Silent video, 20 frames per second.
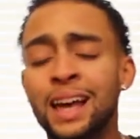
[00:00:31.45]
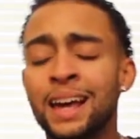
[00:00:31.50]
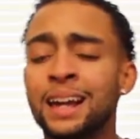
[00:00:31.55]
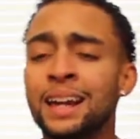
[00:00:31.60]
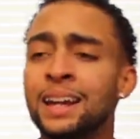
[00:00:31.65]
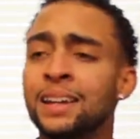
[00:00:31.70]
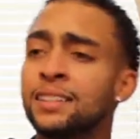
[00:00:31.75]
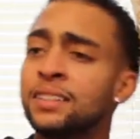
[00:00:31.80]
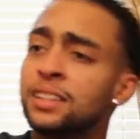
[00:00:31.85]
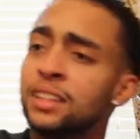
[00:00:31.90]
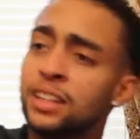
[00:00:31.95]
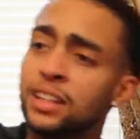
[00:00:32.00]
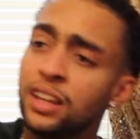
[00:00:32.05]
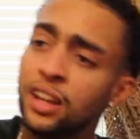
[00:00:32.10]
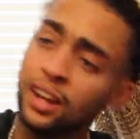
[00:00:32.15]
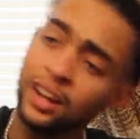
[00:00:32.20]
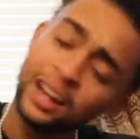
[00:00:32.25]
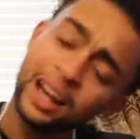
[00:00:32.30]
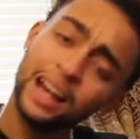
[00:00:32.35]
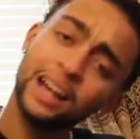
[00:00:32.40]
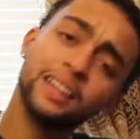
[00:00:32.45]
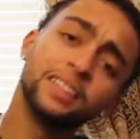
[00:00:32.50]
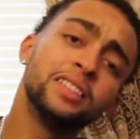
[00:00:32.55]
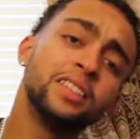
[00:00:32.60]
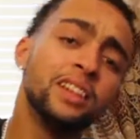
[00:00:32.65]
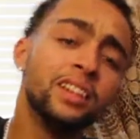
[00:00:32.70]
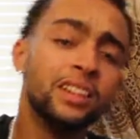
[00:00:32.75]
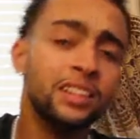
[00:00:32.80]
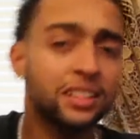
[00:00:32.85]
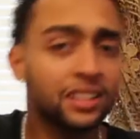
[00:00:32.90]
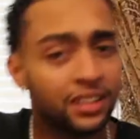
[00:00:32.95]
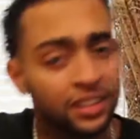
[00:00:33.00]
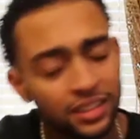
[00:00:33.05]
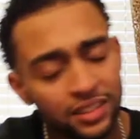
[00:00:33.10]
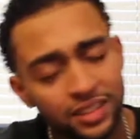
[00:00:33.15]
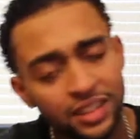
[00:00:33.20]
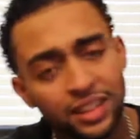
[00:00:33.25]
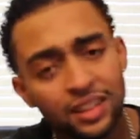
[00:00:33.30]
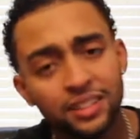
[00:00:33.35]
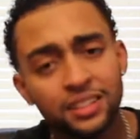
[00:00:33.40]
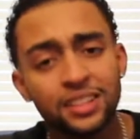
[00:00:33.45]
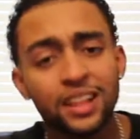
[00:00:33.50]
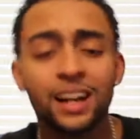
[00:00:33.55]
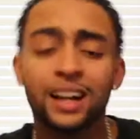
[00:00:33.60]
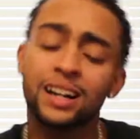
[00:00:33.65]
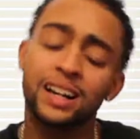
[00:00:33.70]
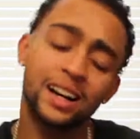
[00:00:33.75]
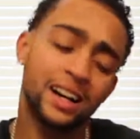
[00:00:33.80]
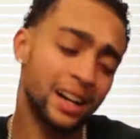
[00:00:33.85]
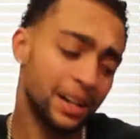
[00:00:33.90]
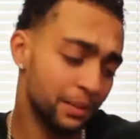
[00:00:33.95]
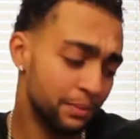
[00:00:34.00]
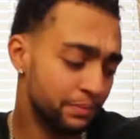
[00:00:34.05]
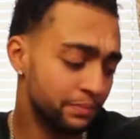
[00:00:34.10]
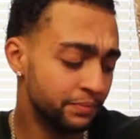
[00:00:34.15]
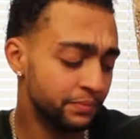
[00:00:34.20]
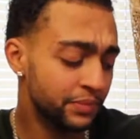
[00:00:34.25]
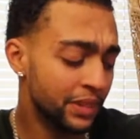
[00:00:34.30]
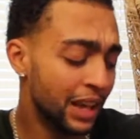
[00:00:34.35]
And I see these on Adidas.com.